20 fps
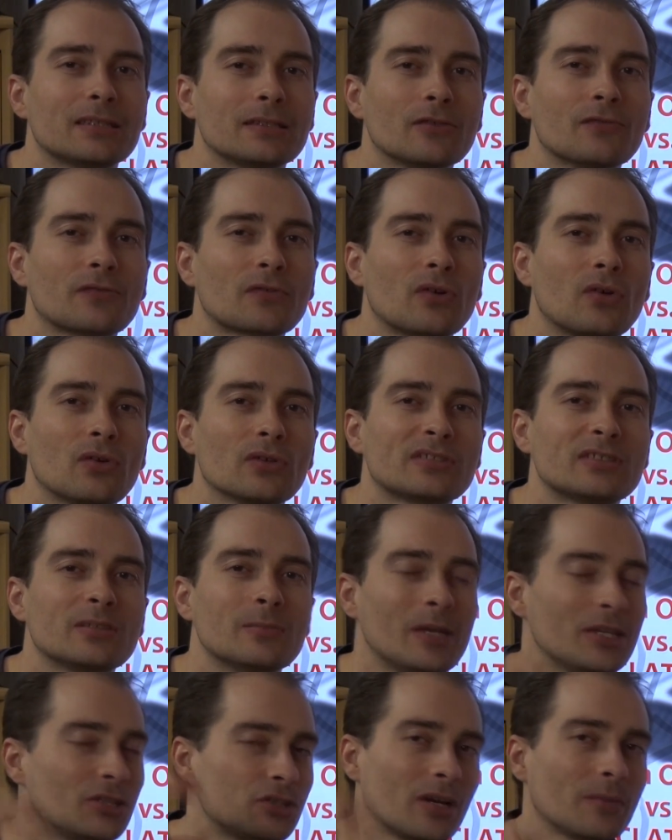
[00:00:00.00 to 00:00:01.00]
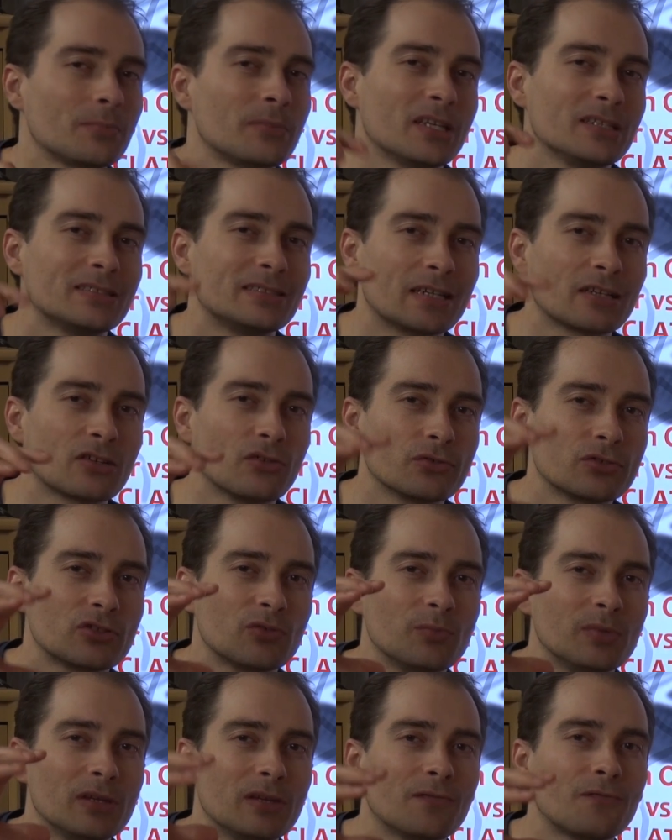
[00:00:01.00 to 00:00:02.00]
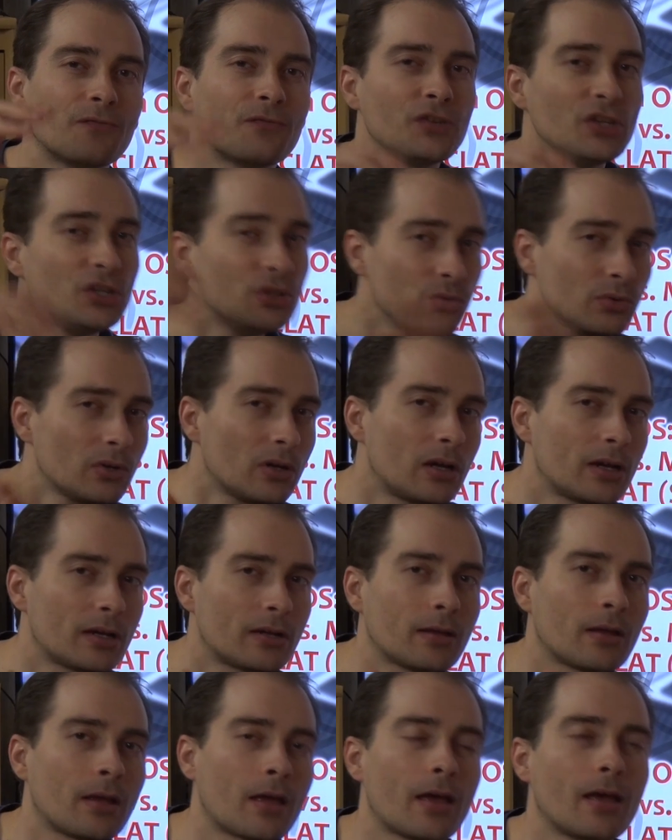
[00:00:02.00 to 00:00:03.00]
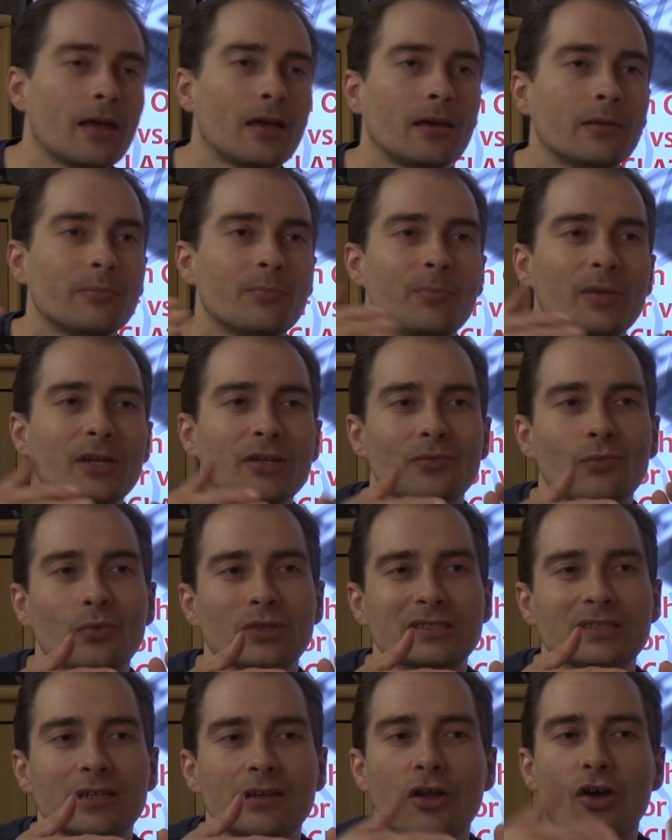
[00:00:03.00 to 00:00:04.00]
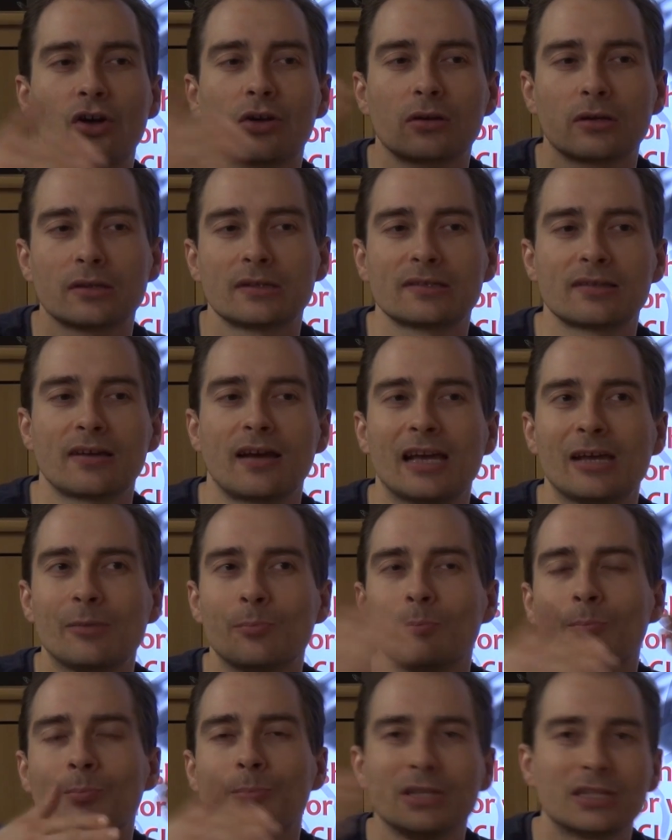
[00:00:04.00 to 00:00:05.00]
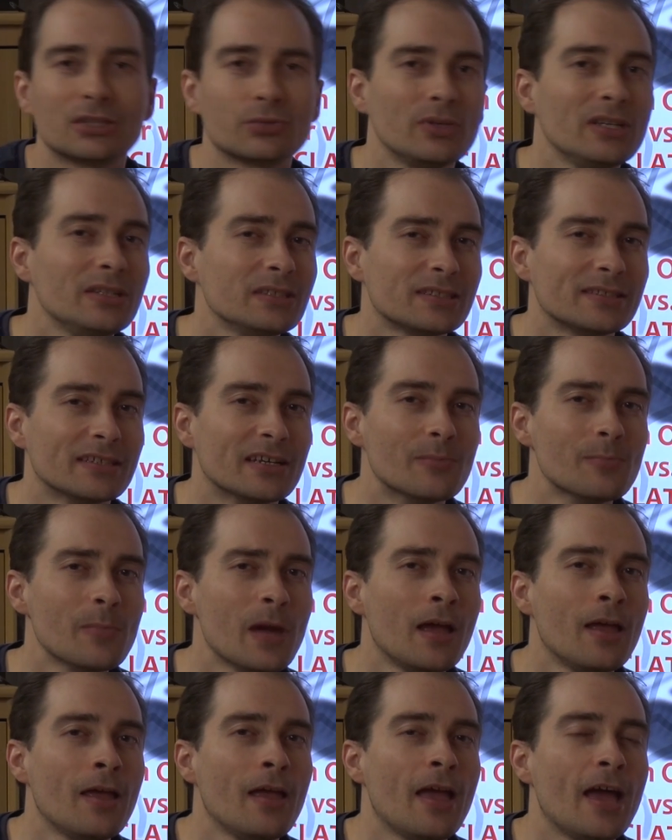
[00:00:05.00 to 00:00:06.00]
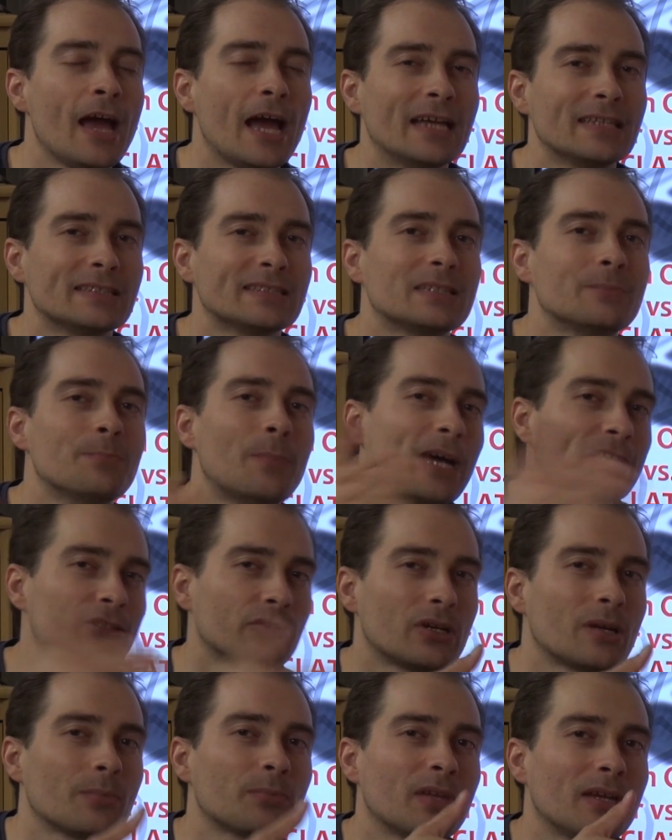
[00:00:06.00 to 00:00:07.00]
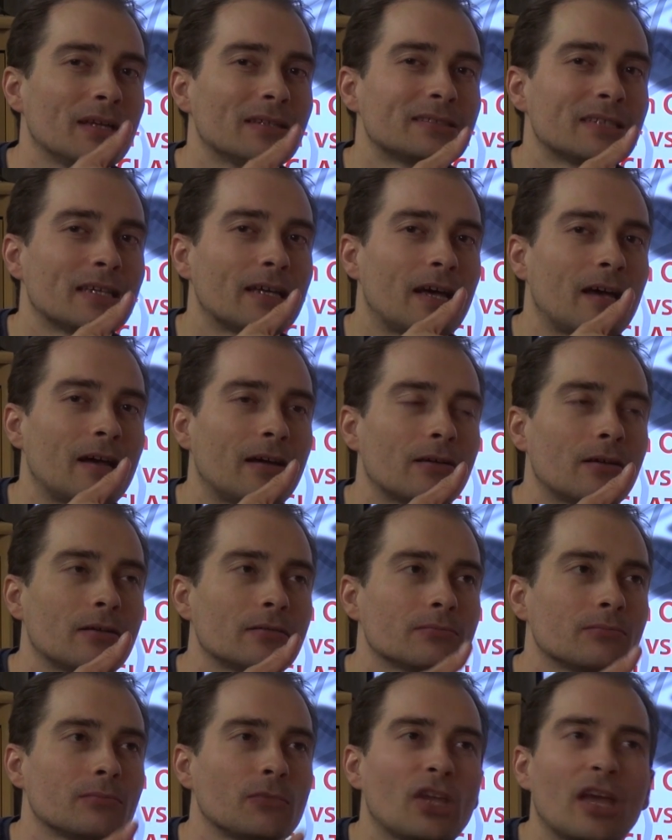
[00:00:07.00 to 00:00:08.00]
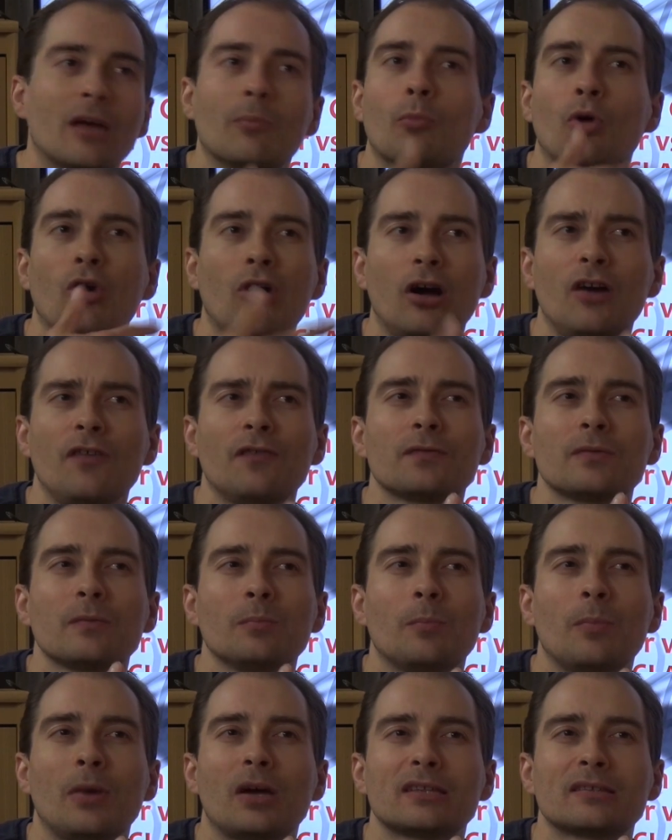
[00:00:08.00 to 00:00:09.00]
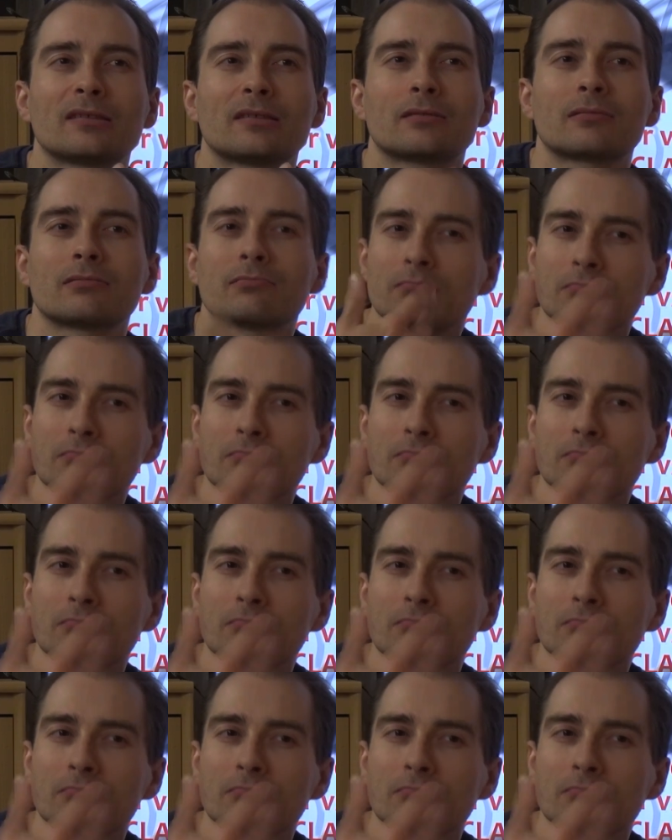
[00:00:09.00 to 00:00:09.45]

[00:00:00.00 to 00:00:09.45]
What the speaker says: And of course the major updates are going to be fewer with a longer time between them, and the minor updates are more often but